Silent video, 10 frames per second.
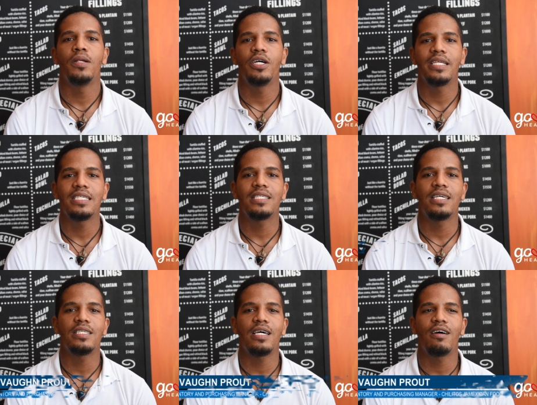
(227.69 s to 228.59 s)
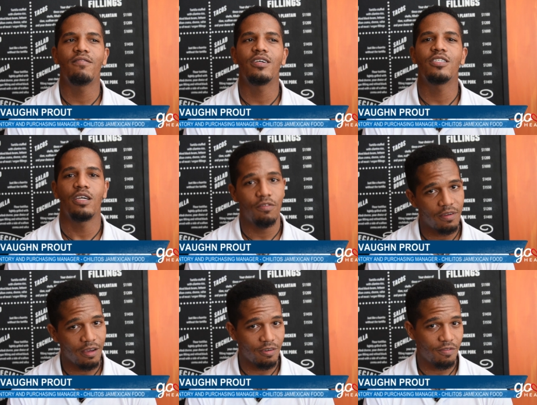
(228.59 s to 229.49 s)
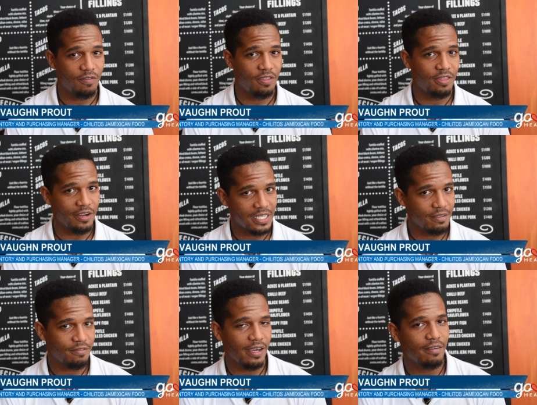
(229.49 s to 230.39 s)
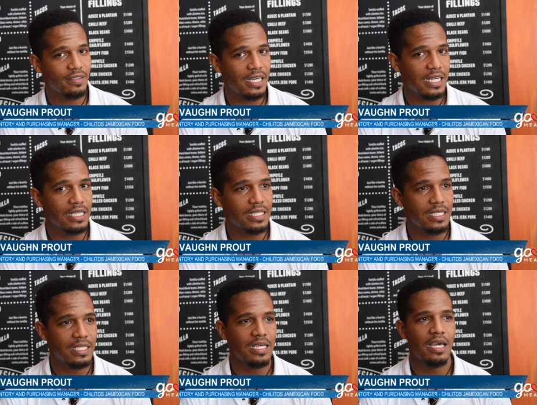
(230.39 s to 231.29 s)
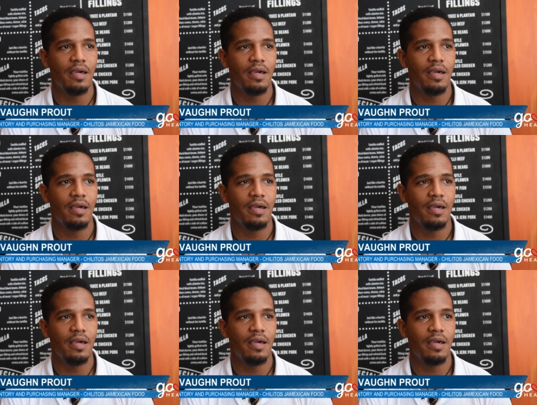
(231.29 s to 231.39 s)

Blood is said to have a shelf life of 35 days,